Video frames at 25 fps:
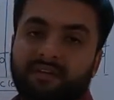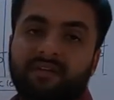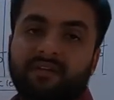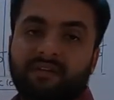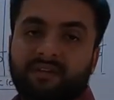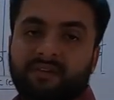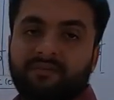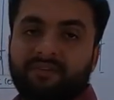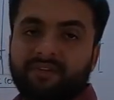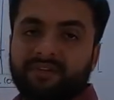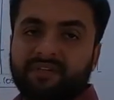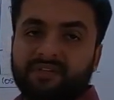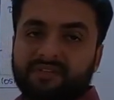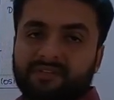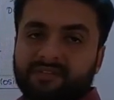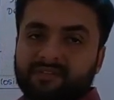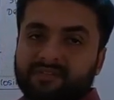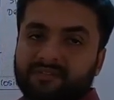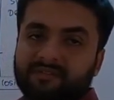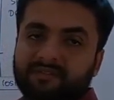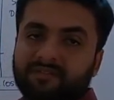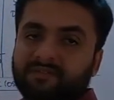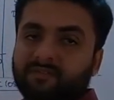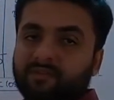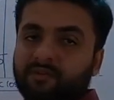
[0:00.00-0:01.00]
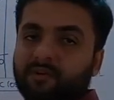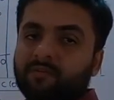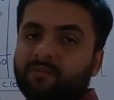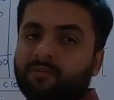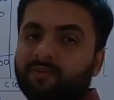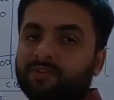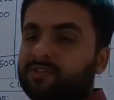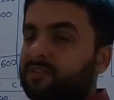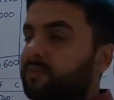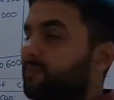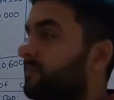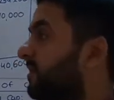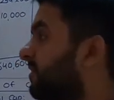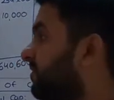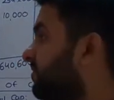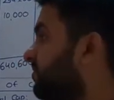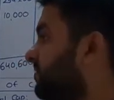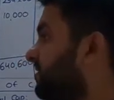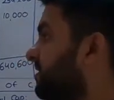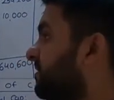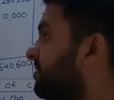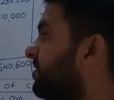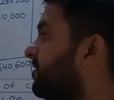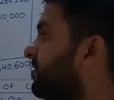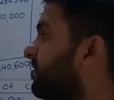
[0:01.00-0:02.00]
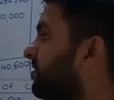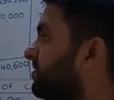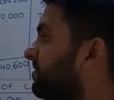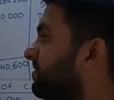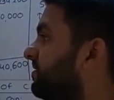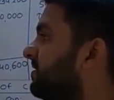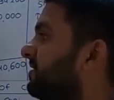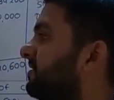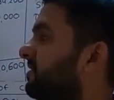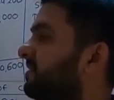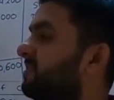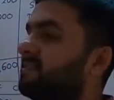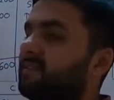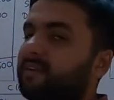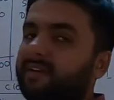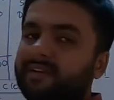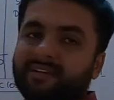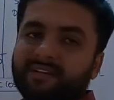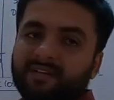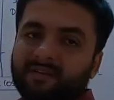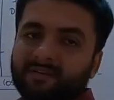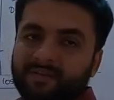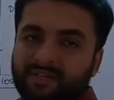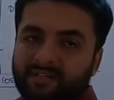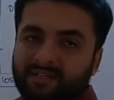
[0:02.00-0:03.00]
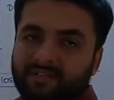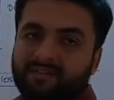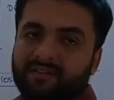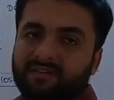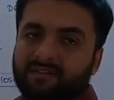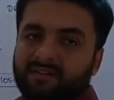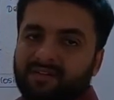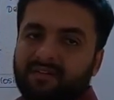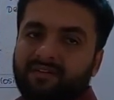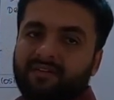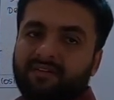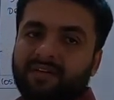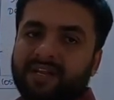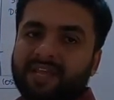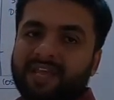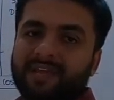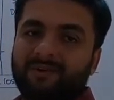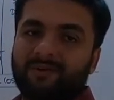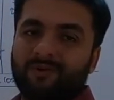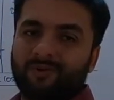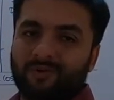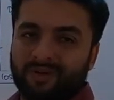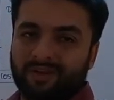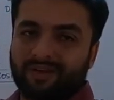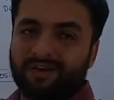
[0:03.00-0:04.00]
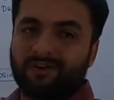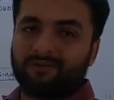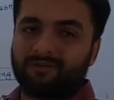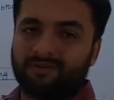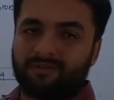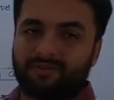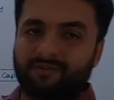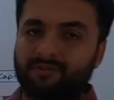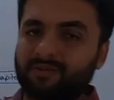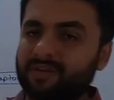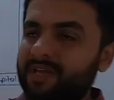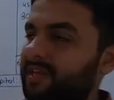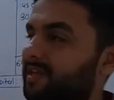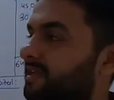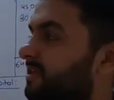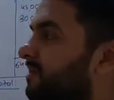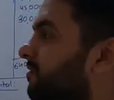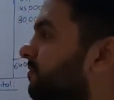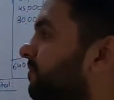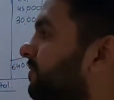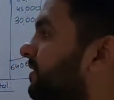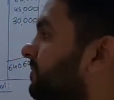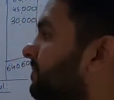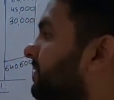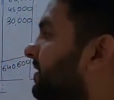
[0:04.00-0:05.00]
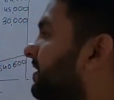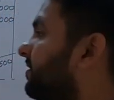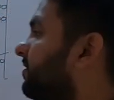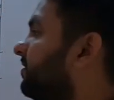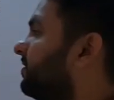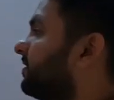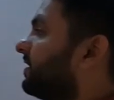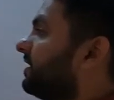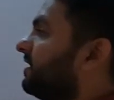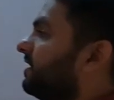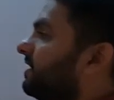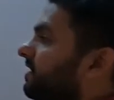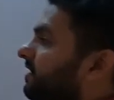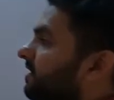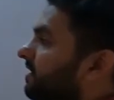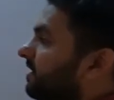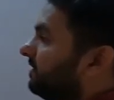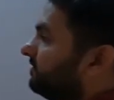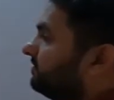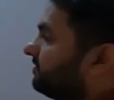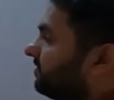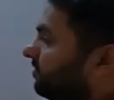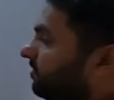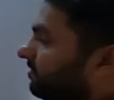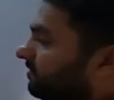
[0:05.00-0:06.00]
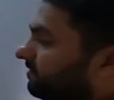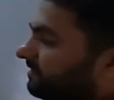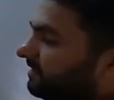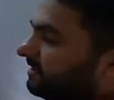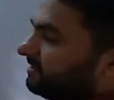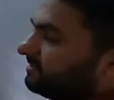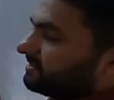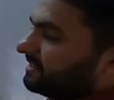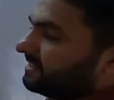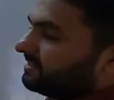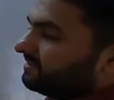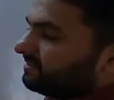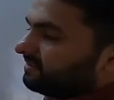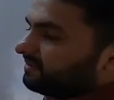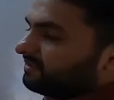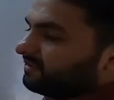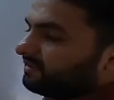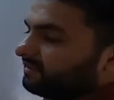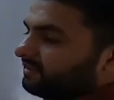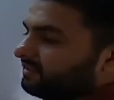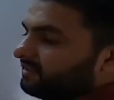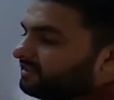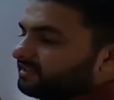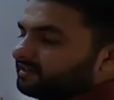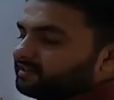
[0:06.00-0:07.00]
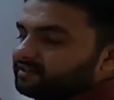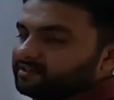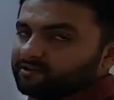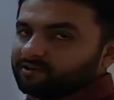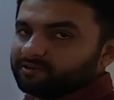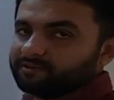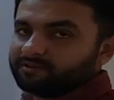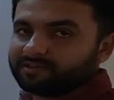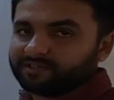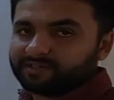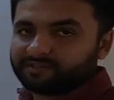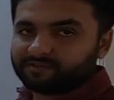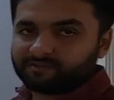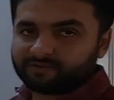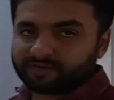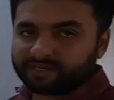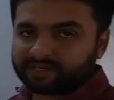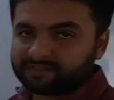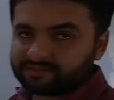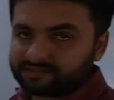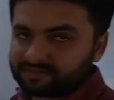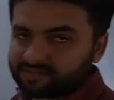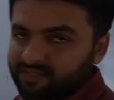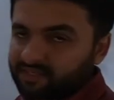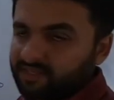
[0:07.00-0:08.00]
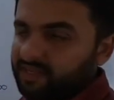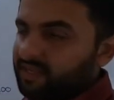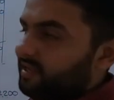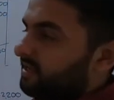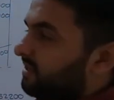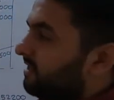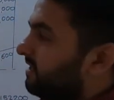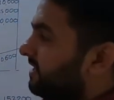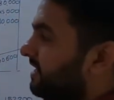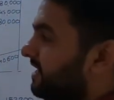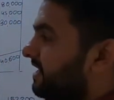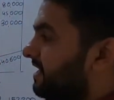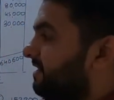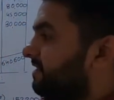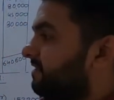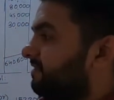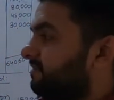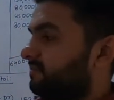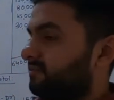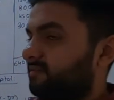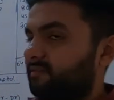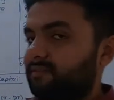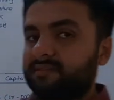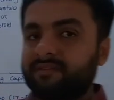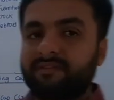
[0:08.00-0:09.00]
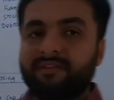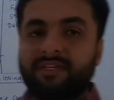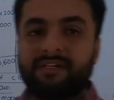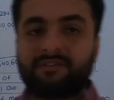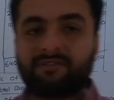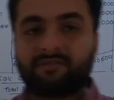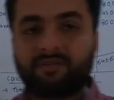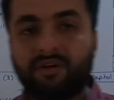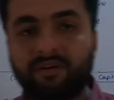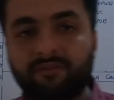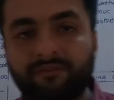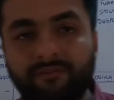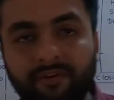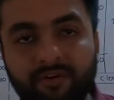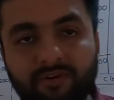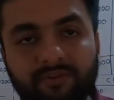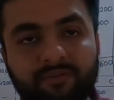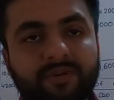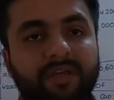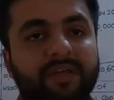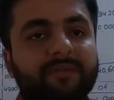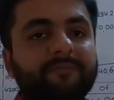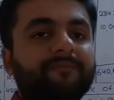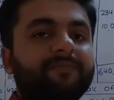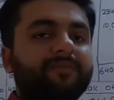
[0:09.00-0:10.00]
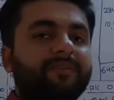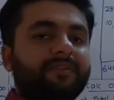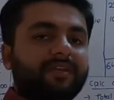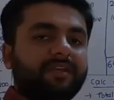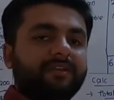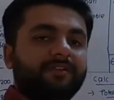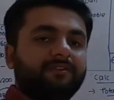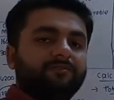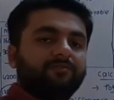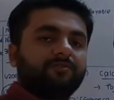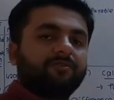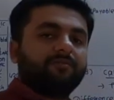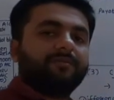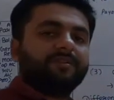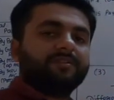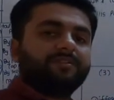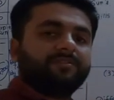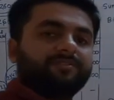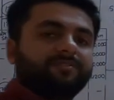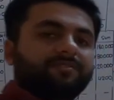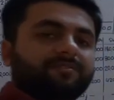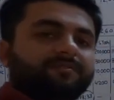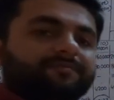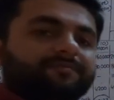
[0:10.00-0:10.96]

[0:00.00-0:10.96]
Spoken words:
if it is not possible to see, because this is little bit narrow account today I have prepared. Okay, other all things I think clearly only you can see. And that's all for today. Thank you so much.